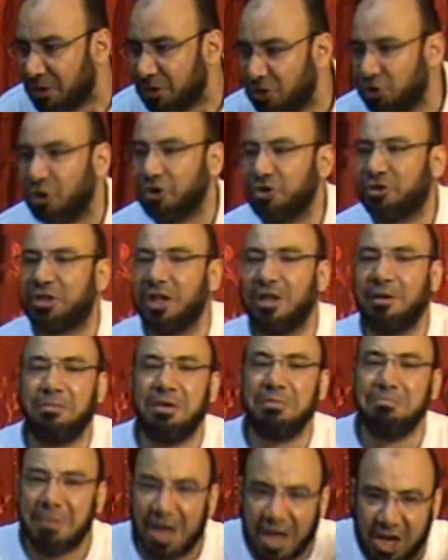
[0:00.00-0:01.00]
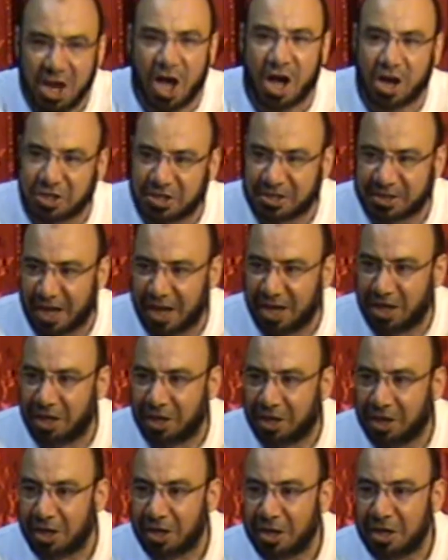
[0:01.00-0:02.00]
Don't tell me many are
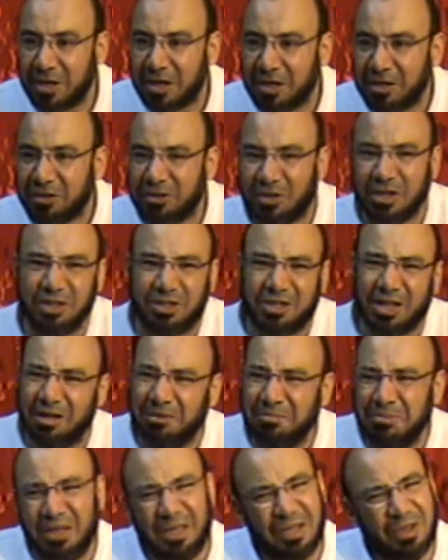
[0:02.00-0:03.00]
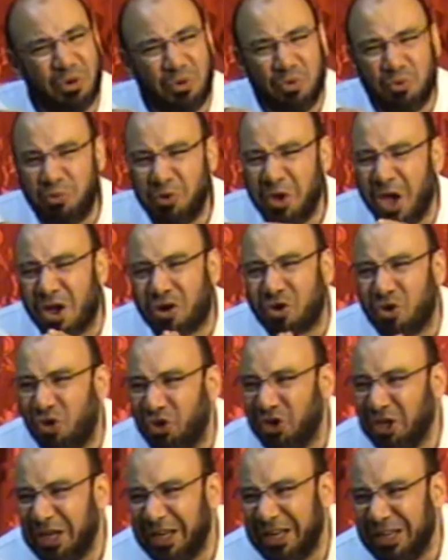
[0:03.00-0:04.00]
saying. Don't tell me we are
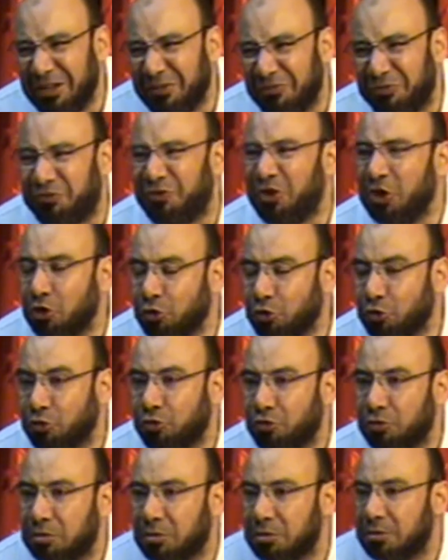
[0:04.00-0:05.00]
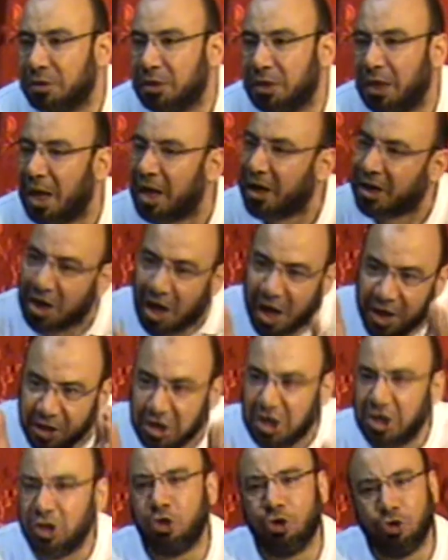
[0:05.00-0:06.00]
only few. Yeah, I
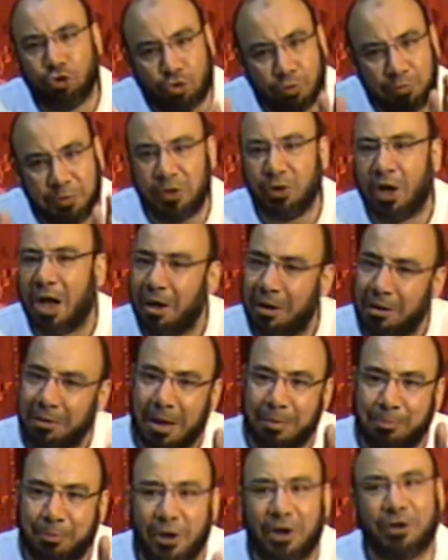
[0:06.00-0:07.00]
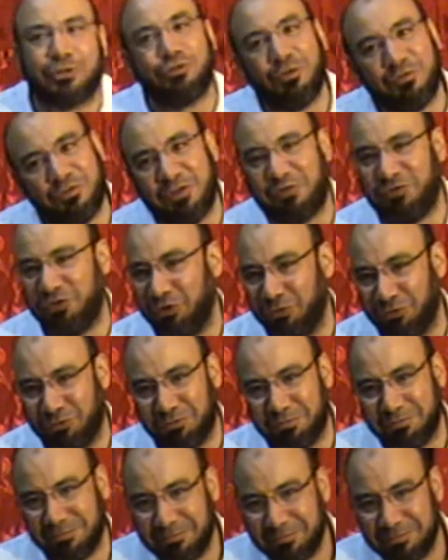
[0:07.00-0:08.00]
need you to be a part of the few.
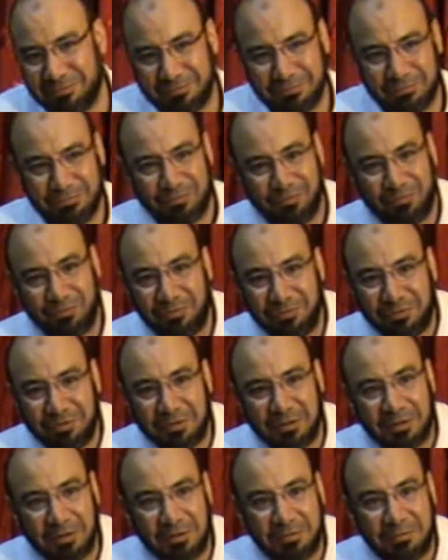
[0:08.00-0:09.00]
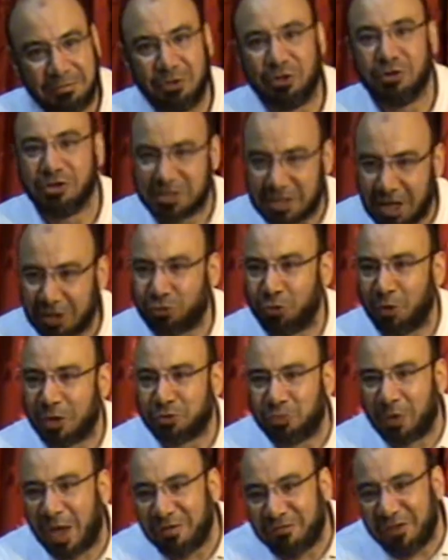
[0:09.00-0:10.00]
Because that's
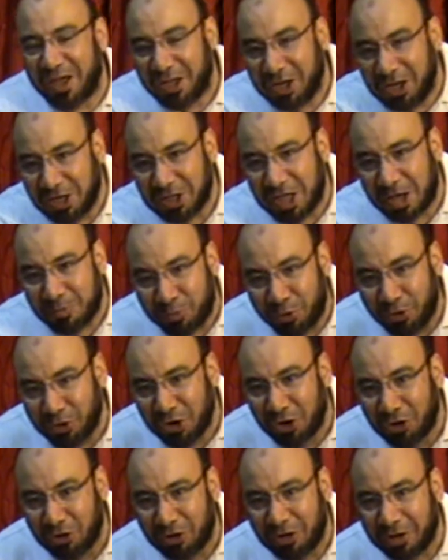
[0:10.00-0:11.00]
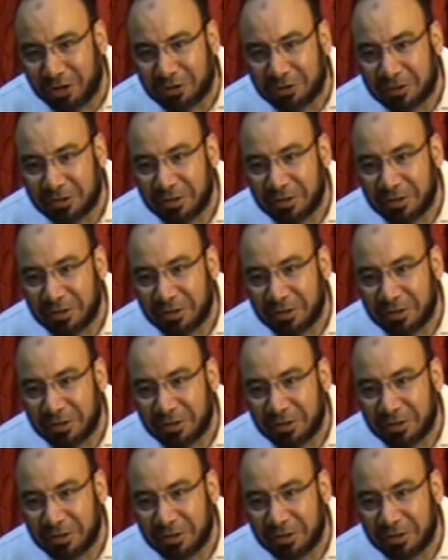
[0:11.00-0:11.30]
what we have agreed upon earlier.